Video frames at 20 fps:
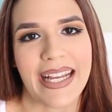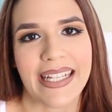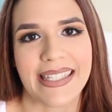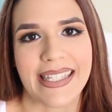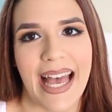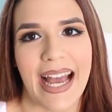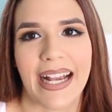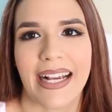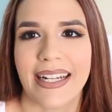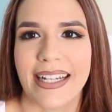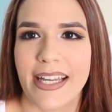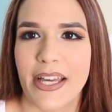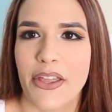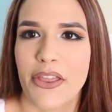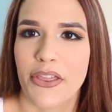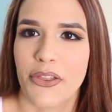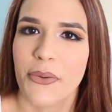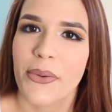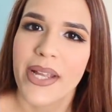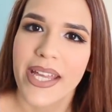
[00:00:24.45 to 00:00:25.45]
exactly
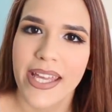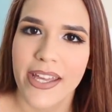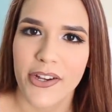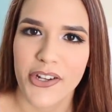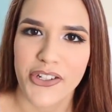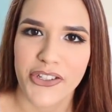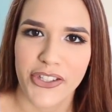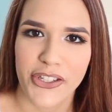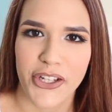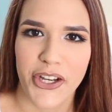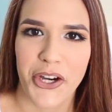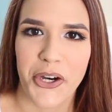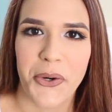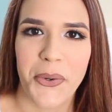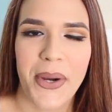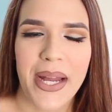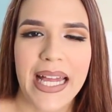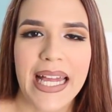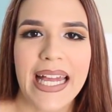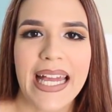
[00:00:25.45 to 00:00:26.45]
3 years
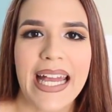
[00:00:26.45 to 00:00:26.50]
ago,